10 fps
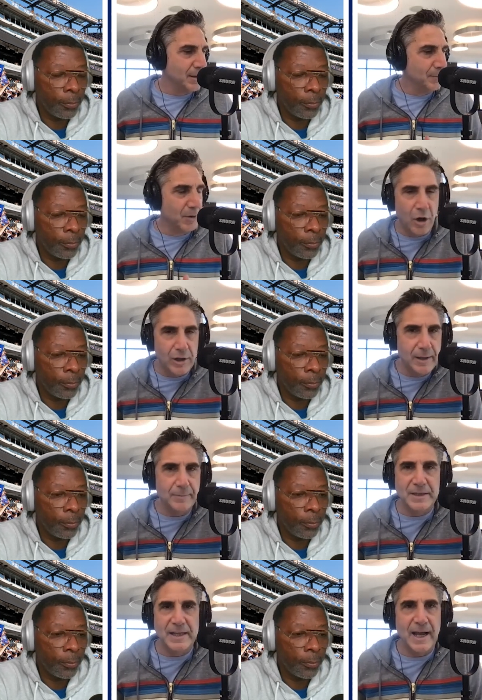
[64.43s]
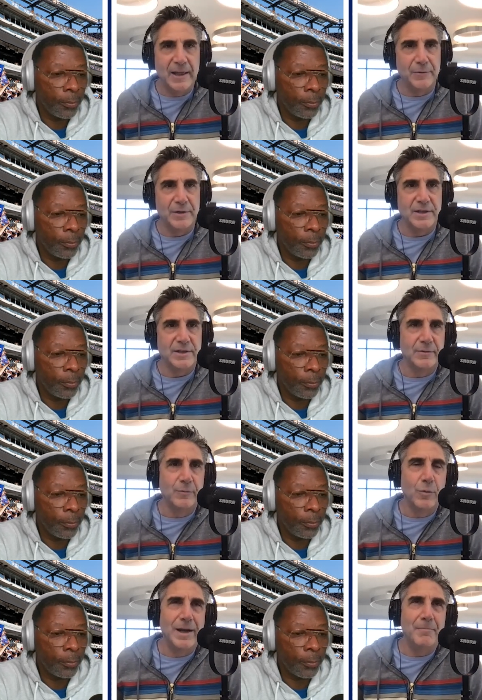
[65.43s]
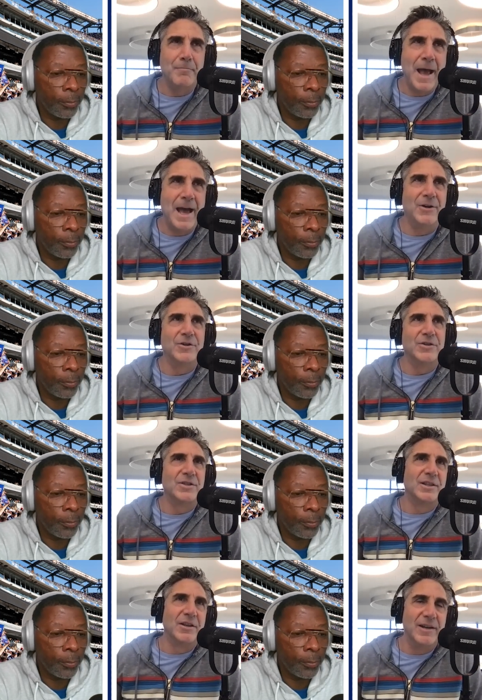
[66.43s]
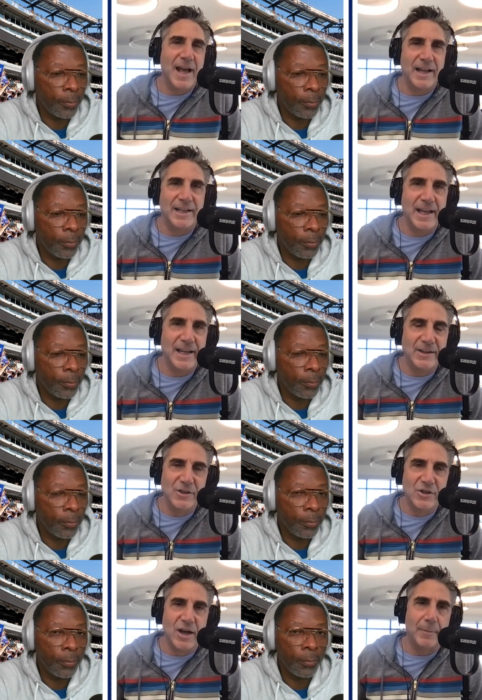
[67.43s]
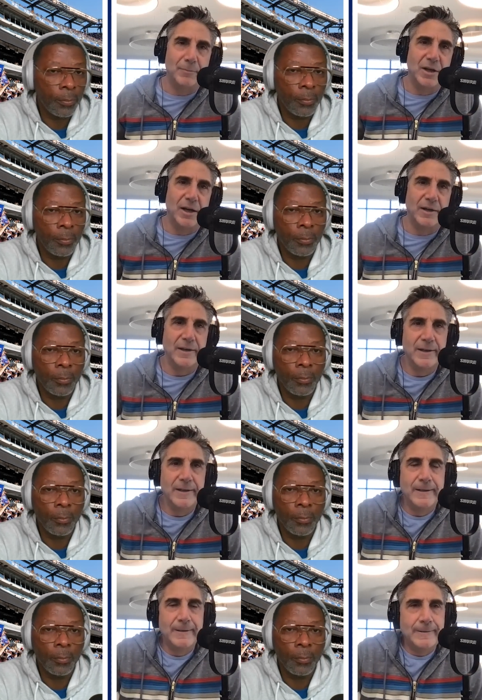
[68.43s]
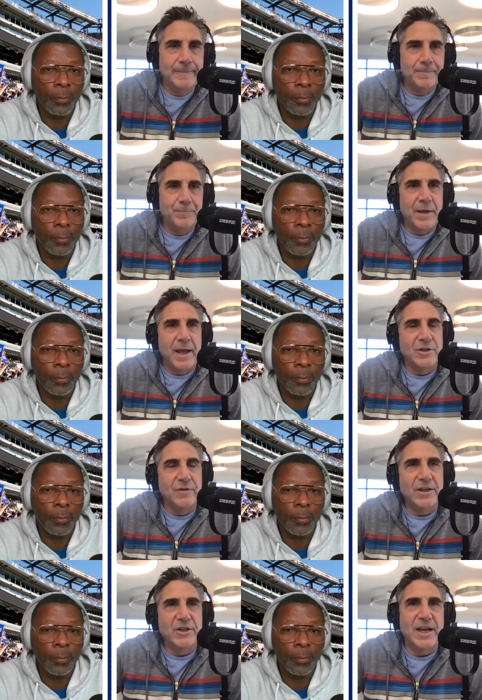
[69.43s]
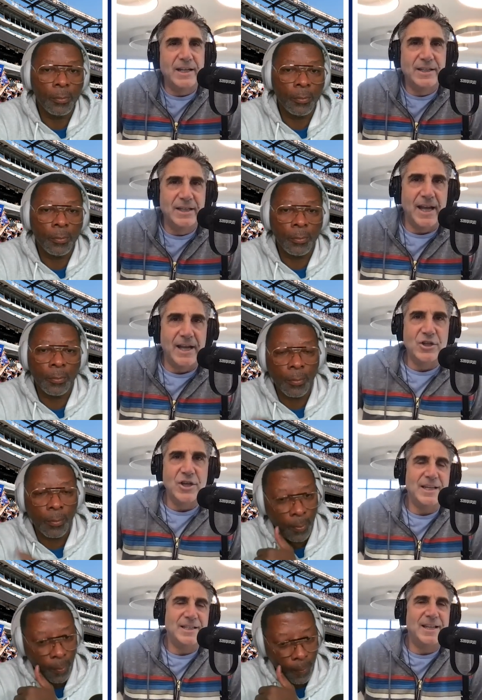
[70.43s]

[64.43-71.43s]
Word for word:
Speaker 1: but all empty calories. When mm-hmm. it matters, they're not getting the job done. As you've had a chance to digest